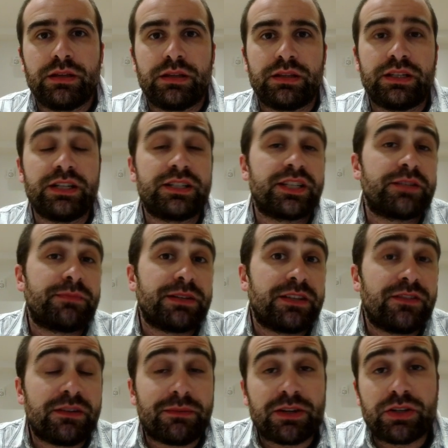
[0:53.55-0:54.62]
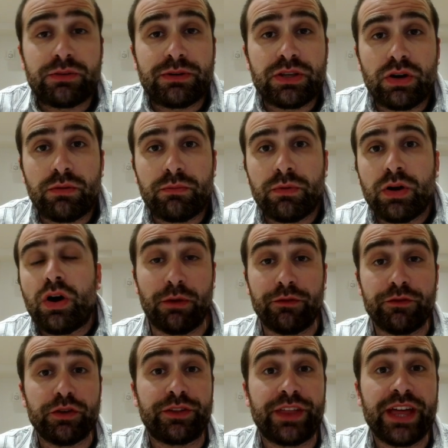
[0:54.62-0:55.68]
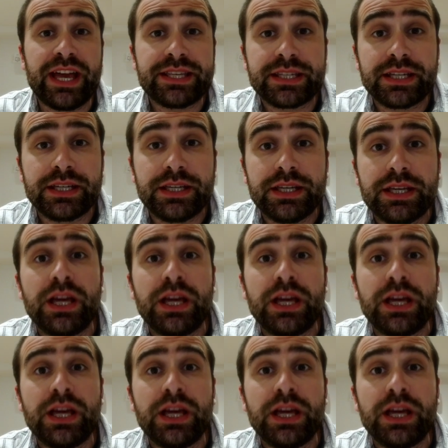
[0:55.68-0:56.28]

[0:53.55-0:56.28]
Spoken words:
There is the specific microbiome of your desk,